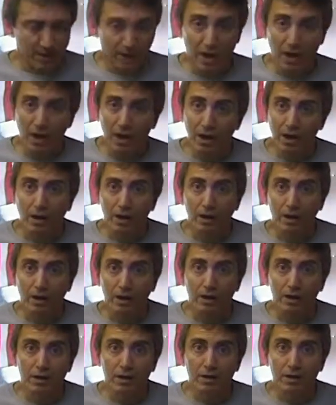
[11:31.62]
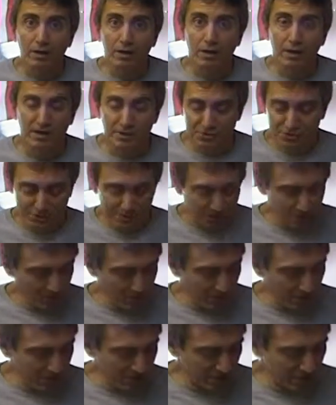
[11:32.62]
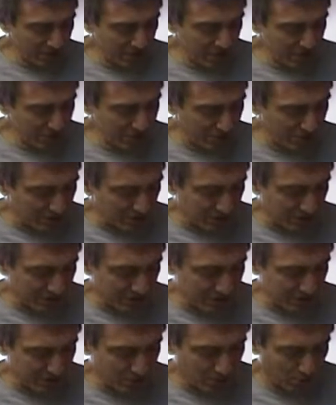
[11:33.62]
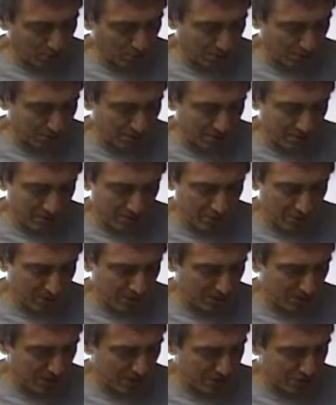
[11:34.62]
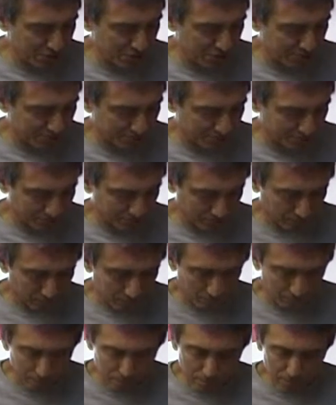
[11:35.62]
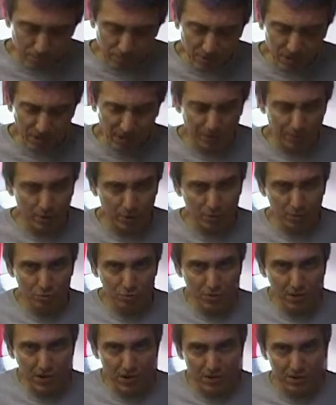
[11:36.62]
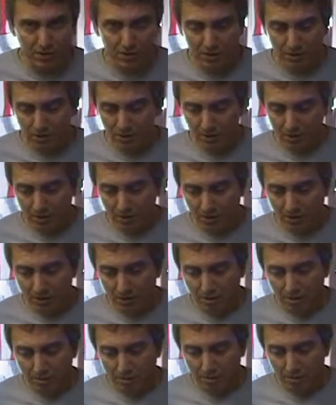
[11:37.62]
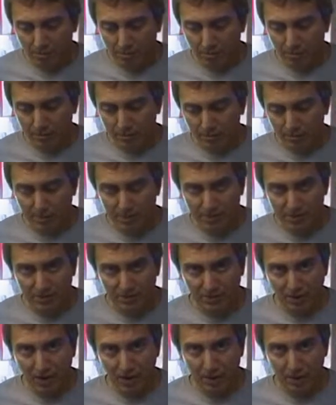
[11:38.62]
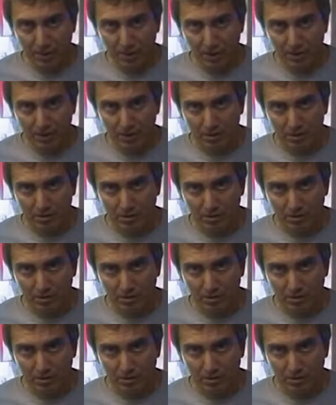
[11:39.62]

Yeah, it's deregulation. It's all deregulation. And I'm going to read the main topic